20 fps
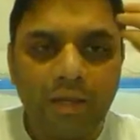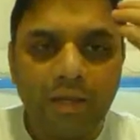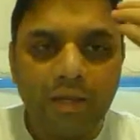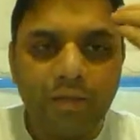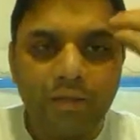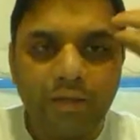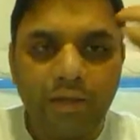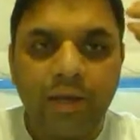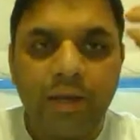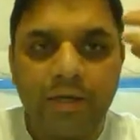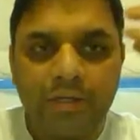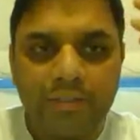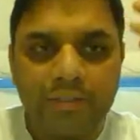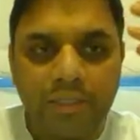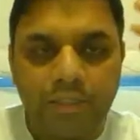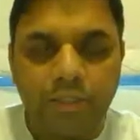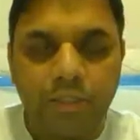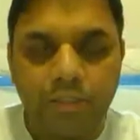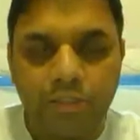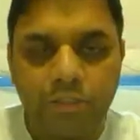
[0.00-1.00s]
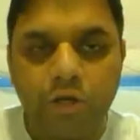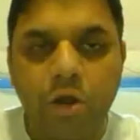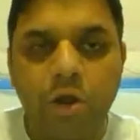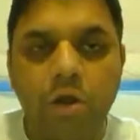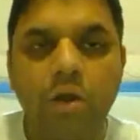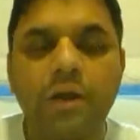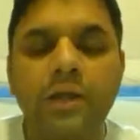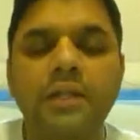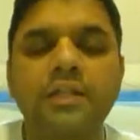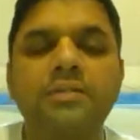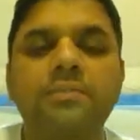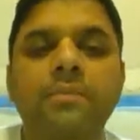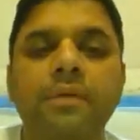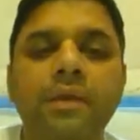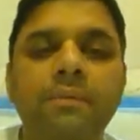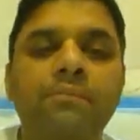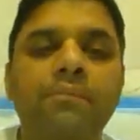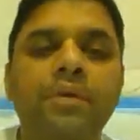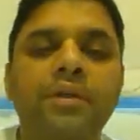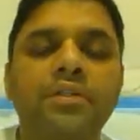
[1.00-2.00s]
And it created such a strong
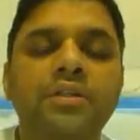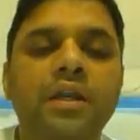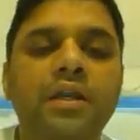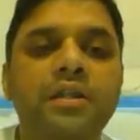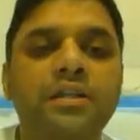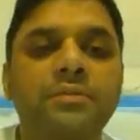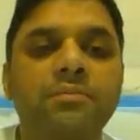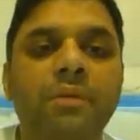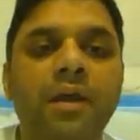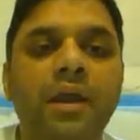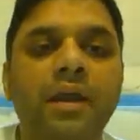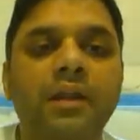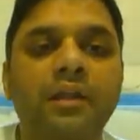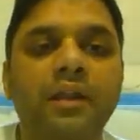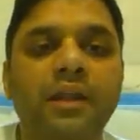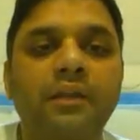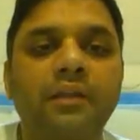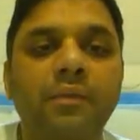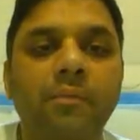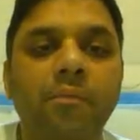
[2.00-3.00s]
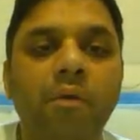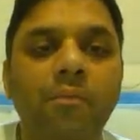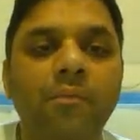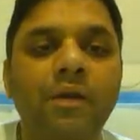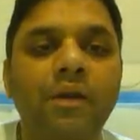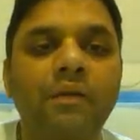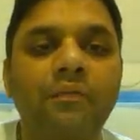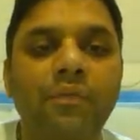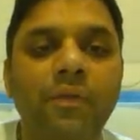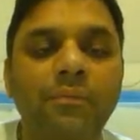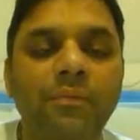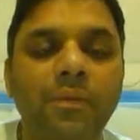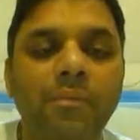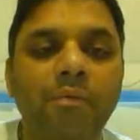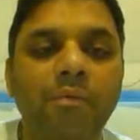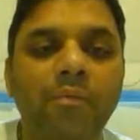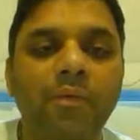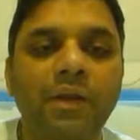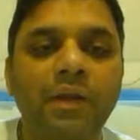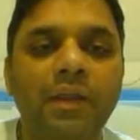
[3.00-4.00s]
impression in his mind that
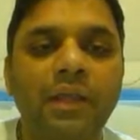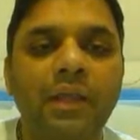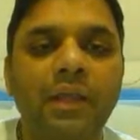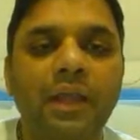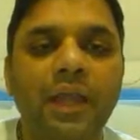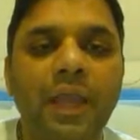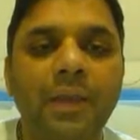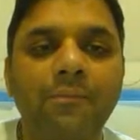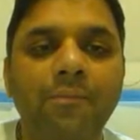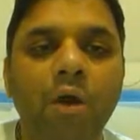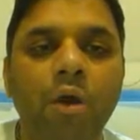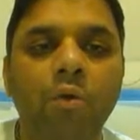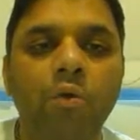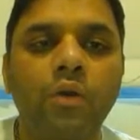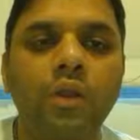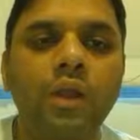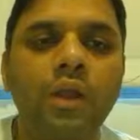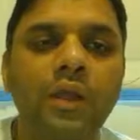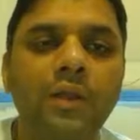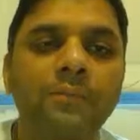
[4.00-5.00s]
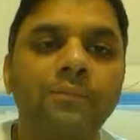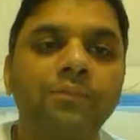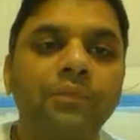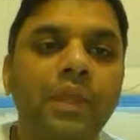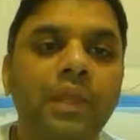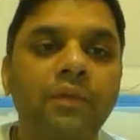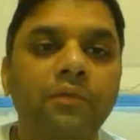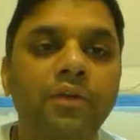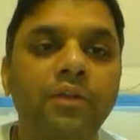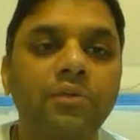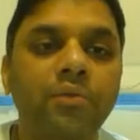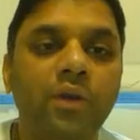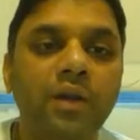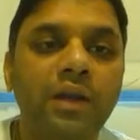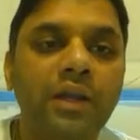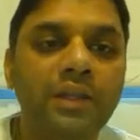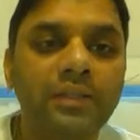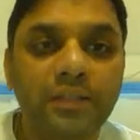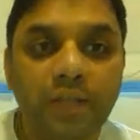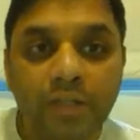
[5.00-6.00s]
from the moment he came out, he
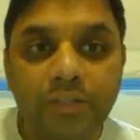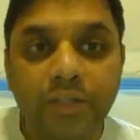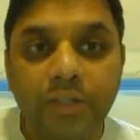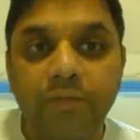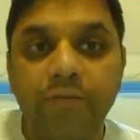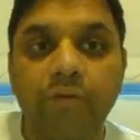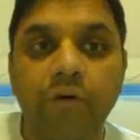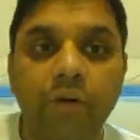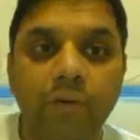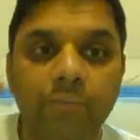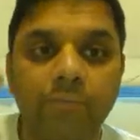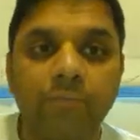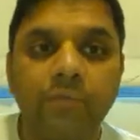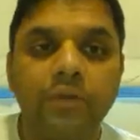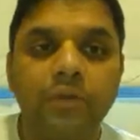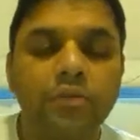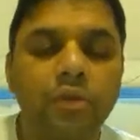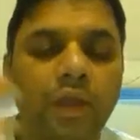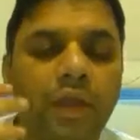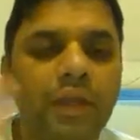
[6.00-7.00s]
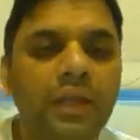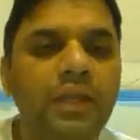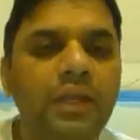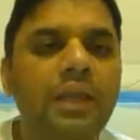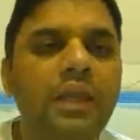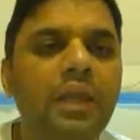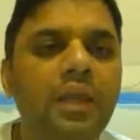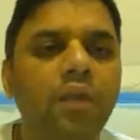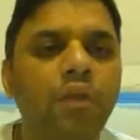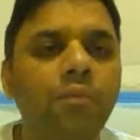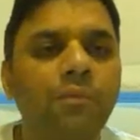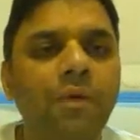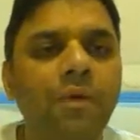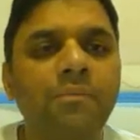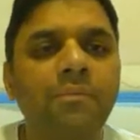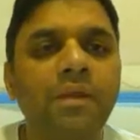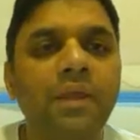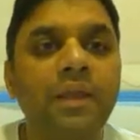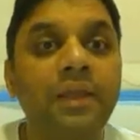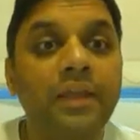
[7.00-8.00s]
was only searching for him. So any
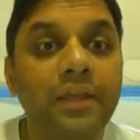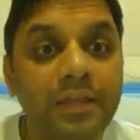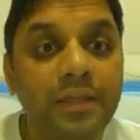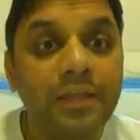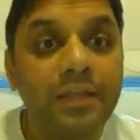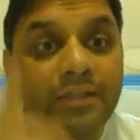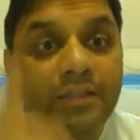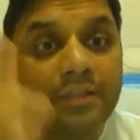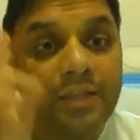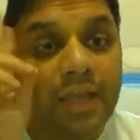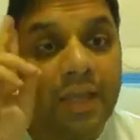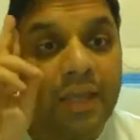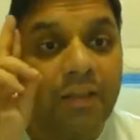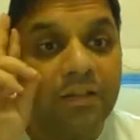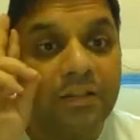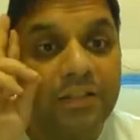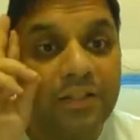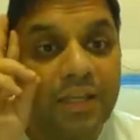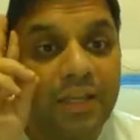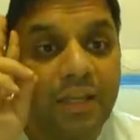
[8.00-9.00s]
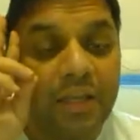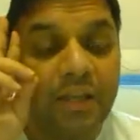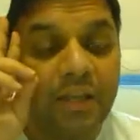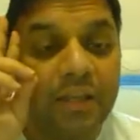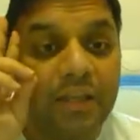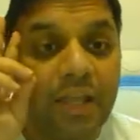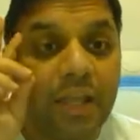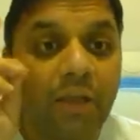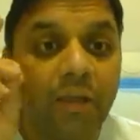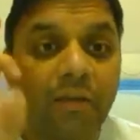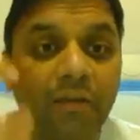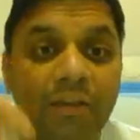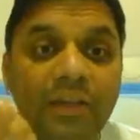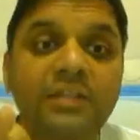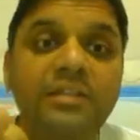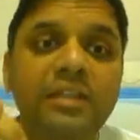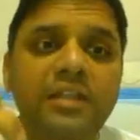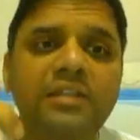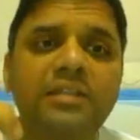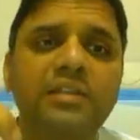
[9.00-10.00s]
human being he'll think,
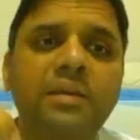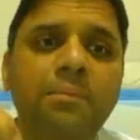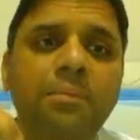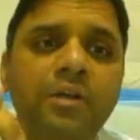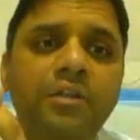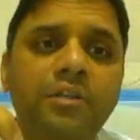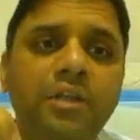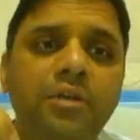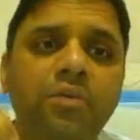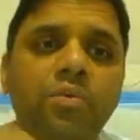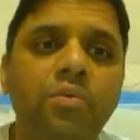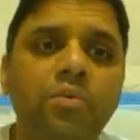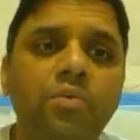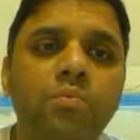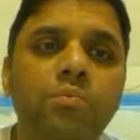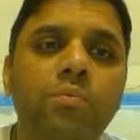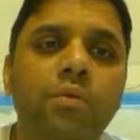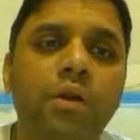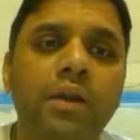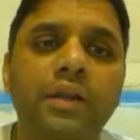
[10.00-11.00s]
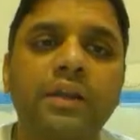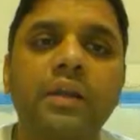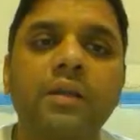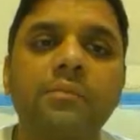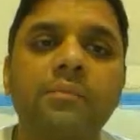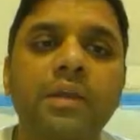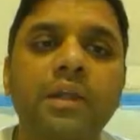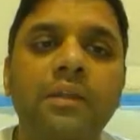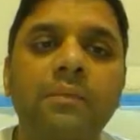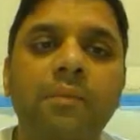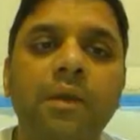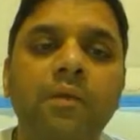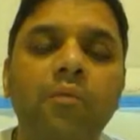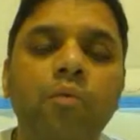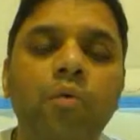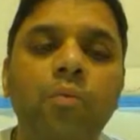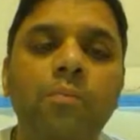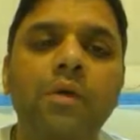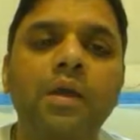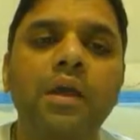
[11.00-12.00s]
this the person who protected me in
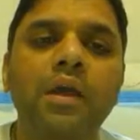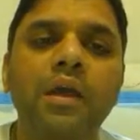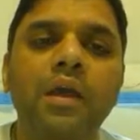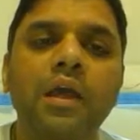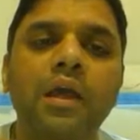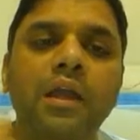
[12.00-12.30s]
my womb.